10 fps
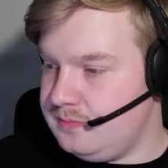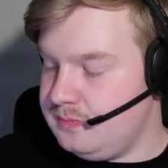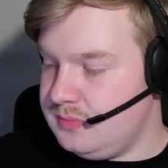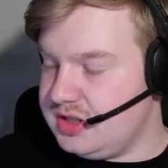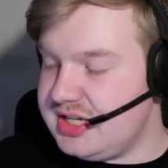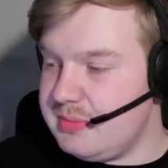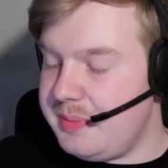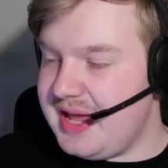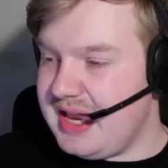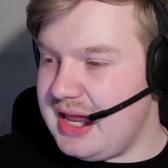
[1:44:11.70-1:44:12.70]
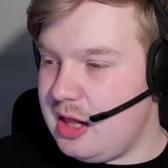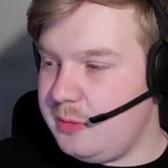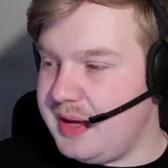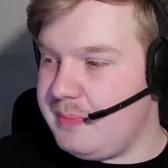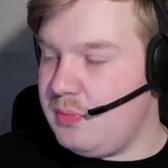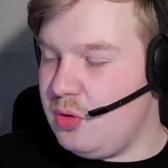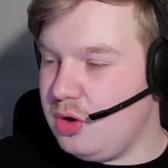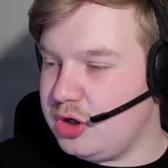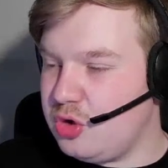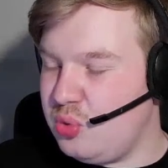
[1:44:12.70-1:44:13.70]
Seem to be a little bit
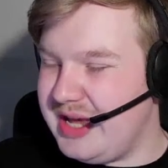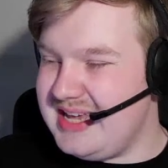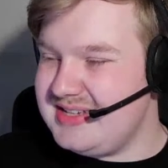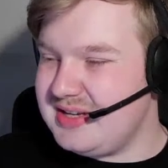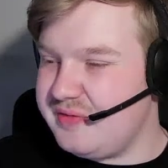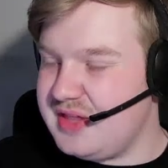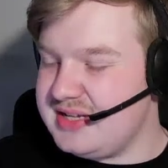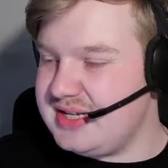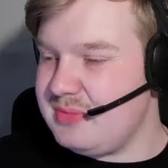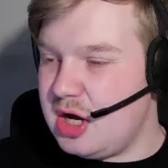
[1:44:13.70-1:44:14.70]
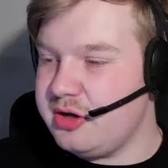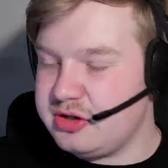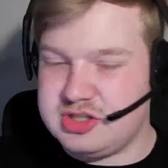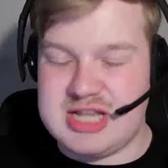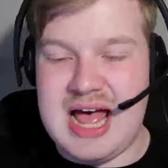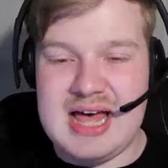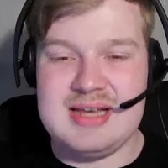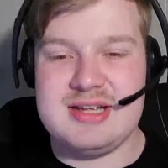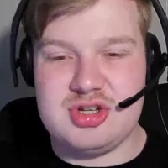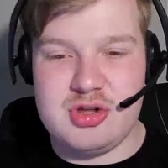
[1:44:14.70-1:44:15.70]
more cohesive. They seem to understand
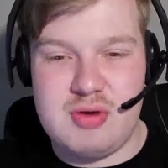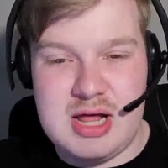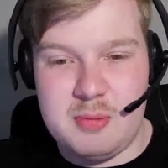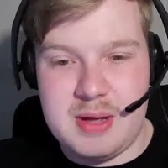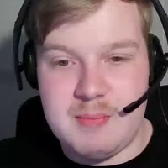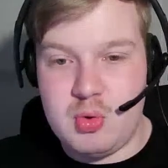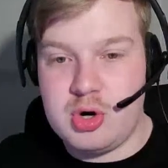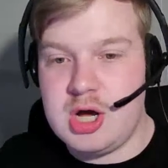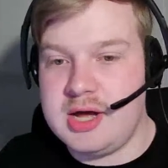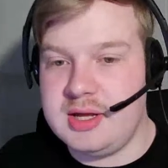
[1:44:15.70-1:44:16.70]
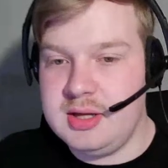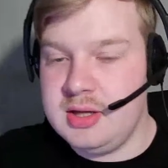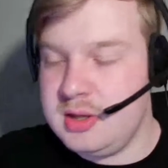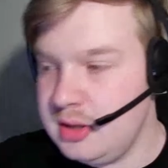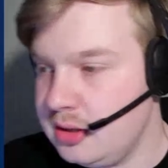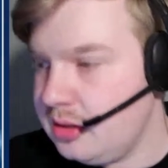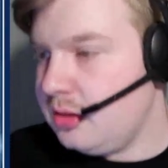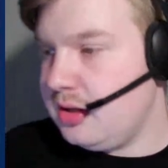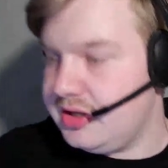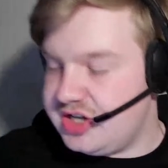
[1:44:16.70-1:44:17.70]
each other a little bit more now.
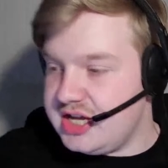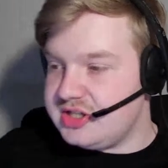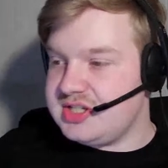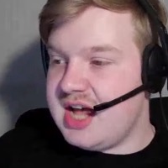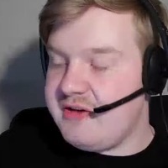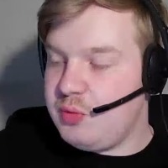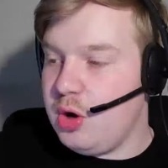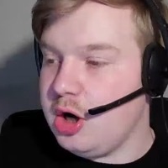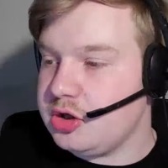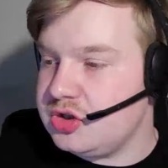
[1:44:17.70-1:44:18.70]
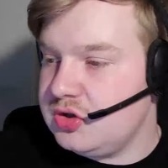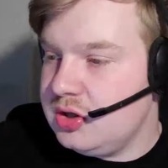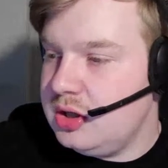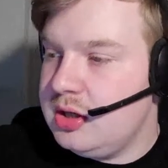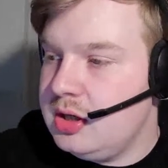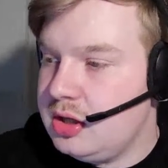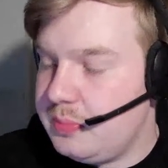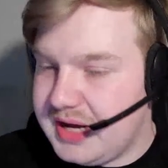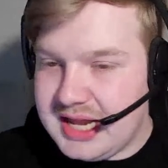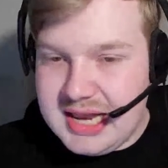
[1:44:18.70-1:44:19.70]
The changes have worked. They're
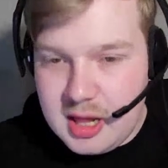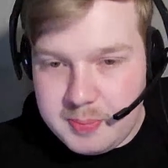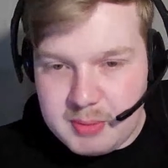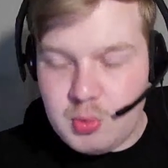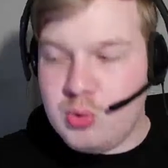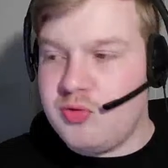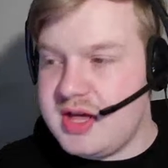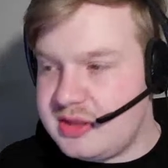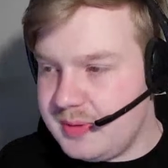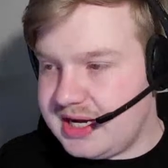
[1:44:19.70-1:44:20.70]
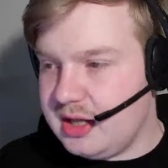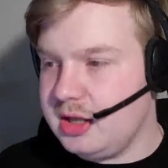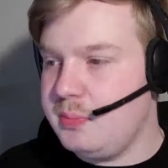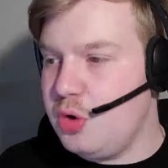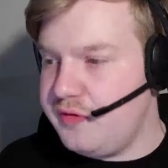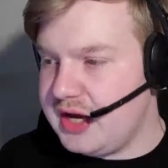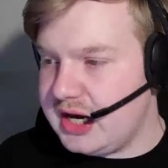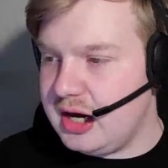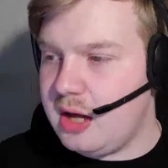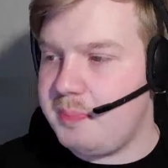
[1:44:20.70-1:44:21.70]
being a little bit more rhythmical. They're moving it a
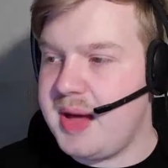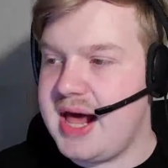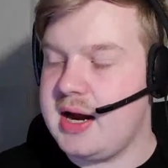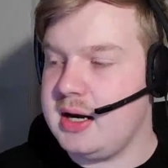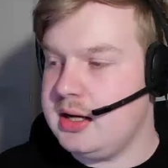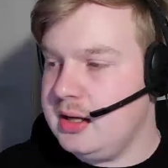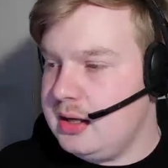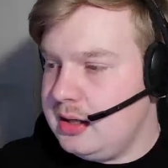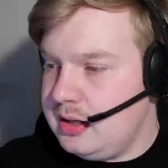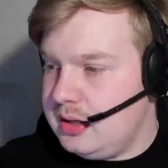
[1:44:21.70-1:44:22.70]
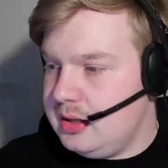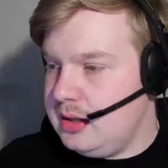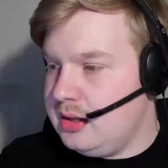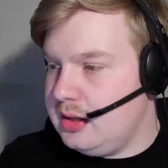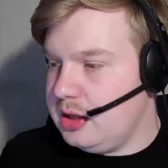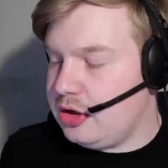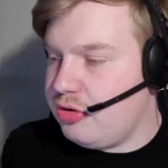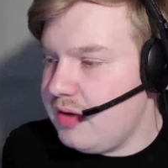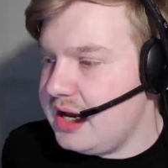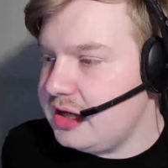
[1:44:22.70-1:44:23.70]
lot better. They're
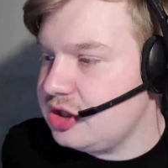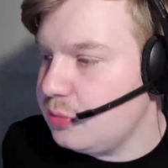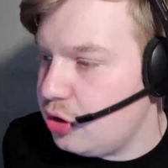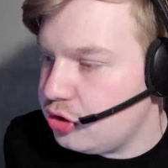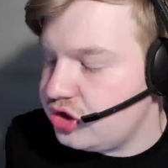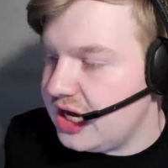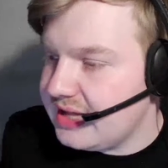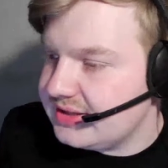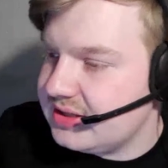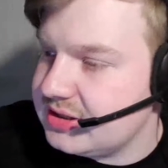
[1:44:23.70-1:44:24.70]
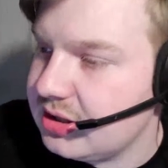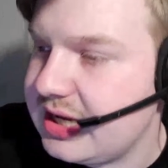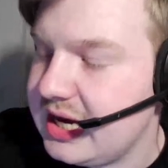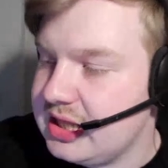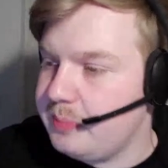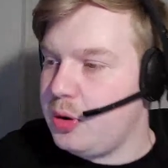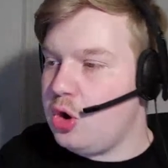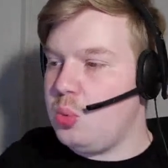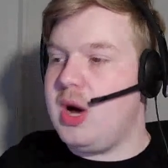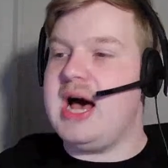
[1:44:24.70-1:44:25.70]
creating some good chances. They're getting the
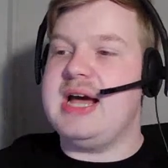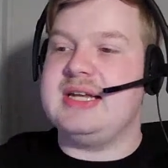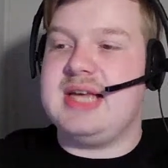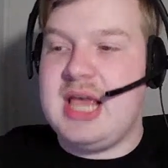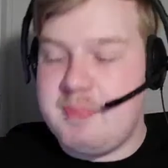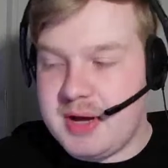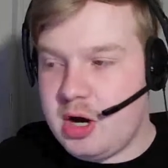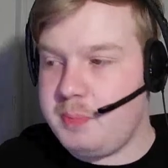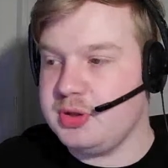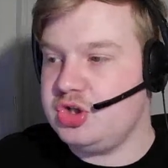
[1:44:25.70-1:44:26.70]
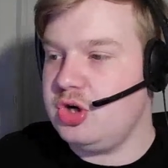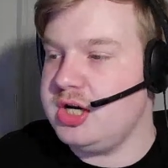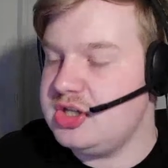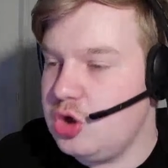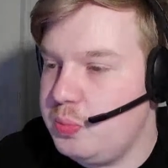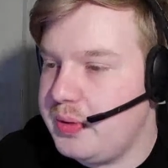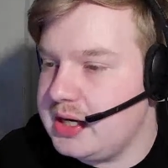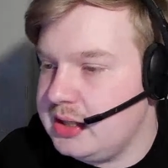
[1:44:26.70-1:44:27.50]
ball wide, keeping opportunities open.